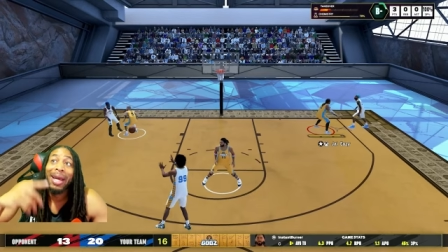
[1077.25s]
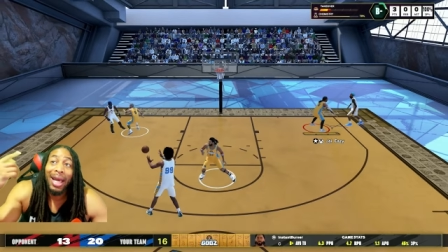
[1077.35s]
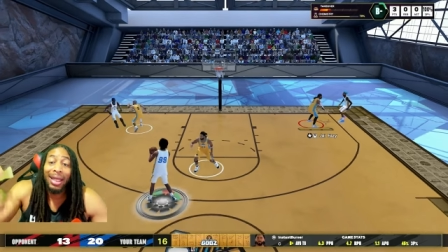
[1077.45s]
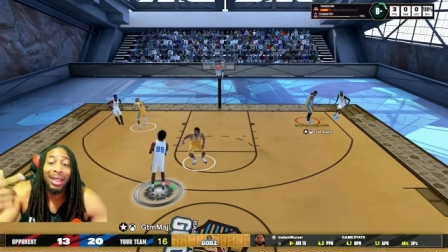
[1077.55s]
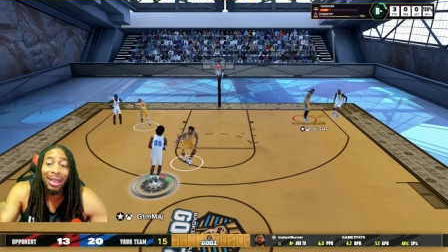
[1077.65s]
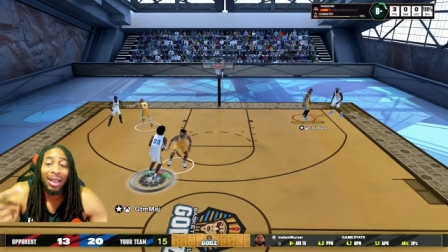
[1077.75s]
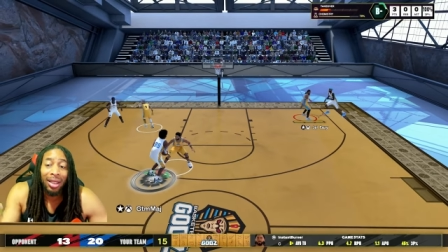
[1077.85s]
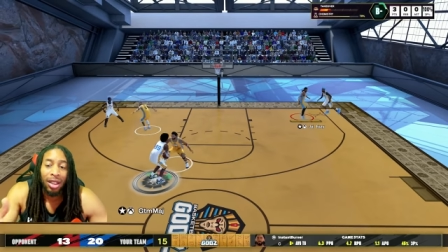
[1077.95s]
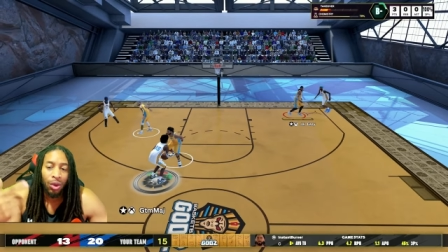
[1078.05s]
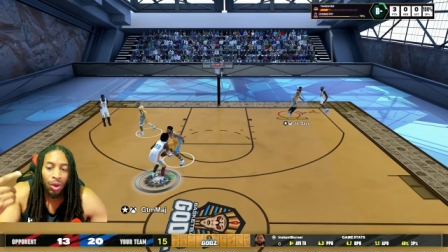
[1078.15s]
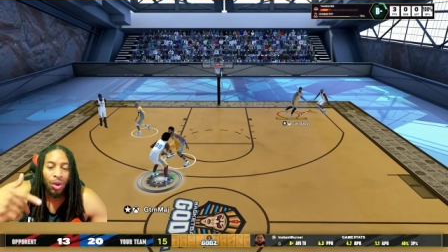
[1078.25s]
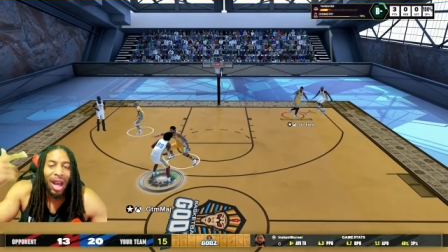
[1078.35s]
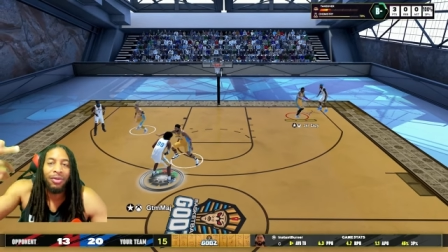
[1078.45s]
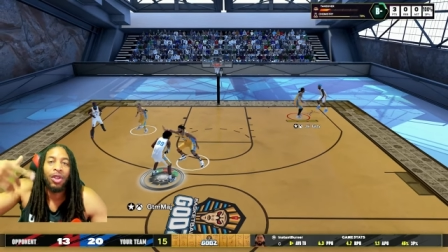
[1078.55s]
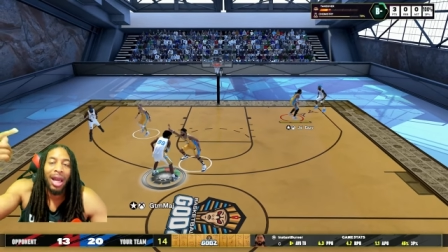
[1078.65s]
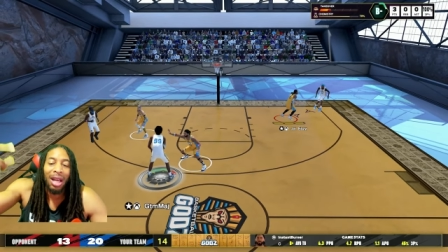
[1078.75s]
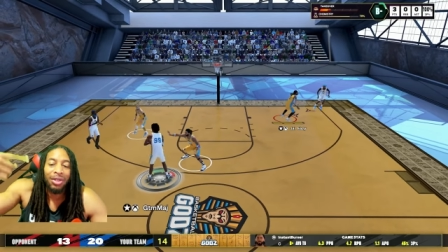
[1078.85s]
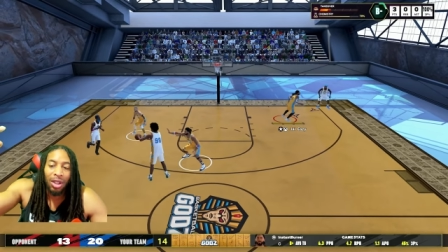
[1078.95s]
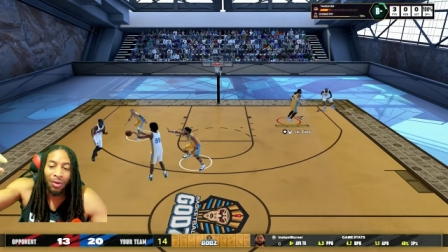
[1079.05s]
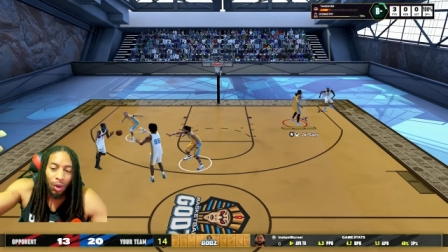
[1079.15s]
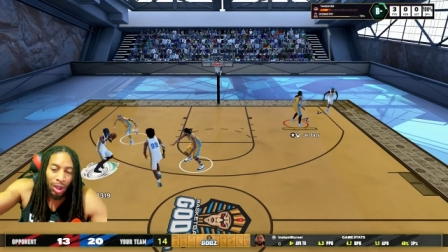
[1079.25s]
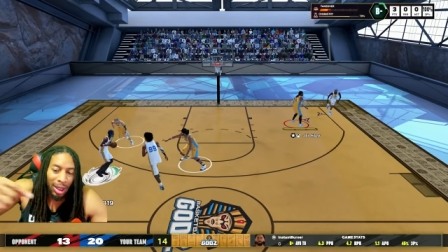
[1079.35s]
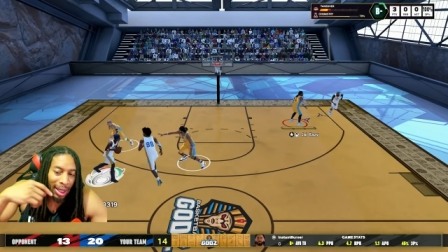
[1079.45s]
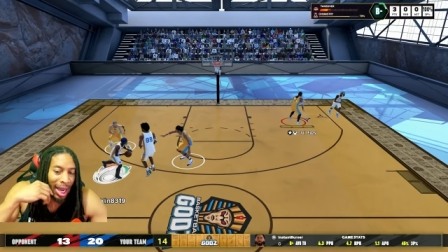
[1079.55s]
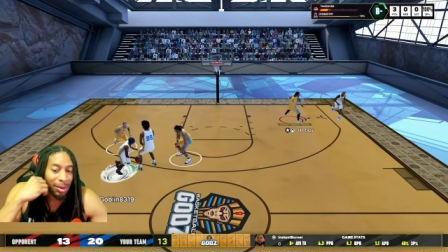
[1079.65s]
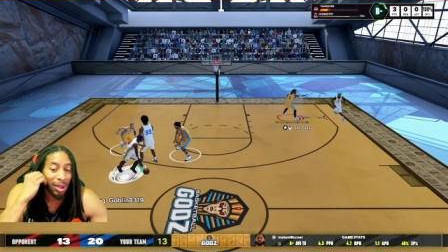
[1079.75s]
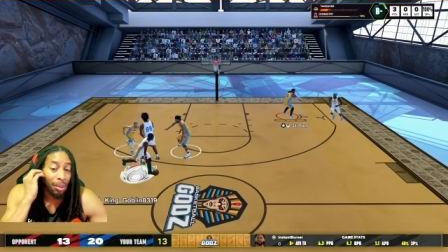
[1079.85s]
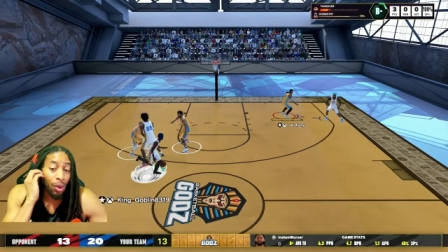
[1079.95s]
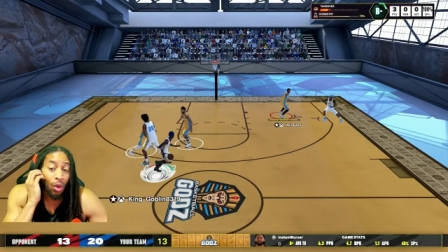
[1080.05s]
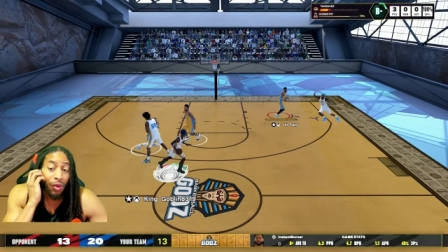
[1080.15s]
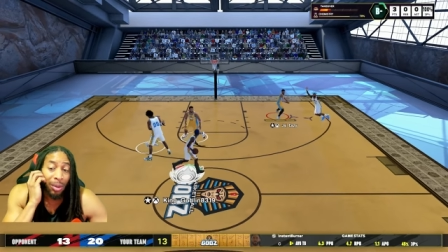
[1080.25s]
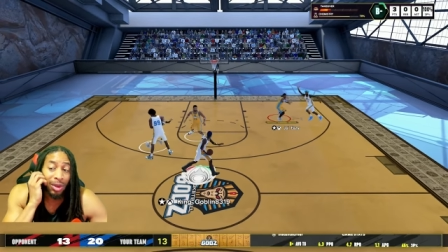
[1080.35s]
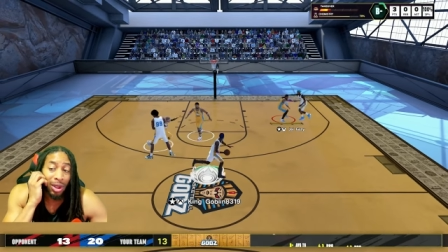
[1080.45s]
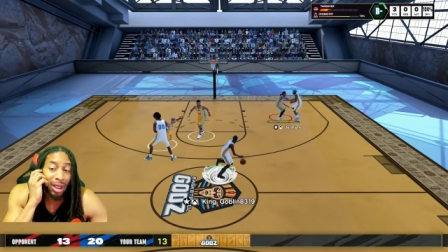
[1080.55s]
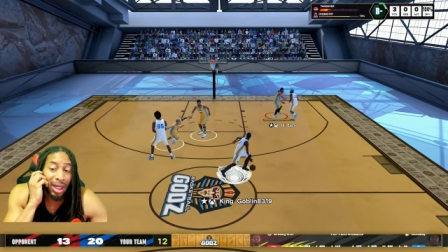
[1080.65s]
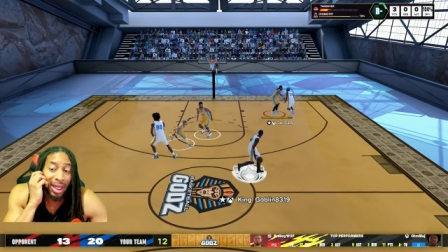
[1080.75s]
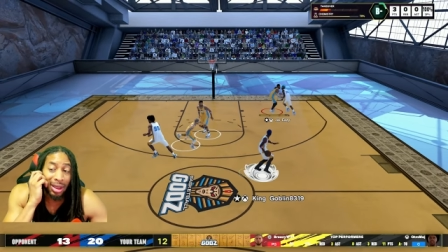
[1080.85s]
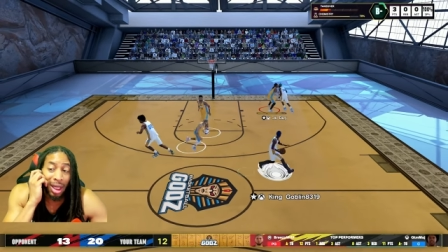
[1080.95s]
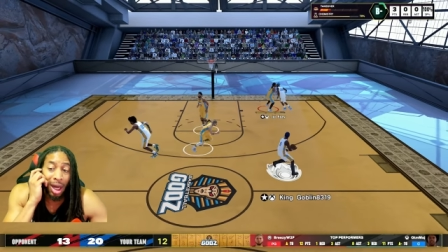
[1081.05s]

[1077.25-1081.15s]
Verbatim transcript: At least in this one, you have to have several good games and move up to the next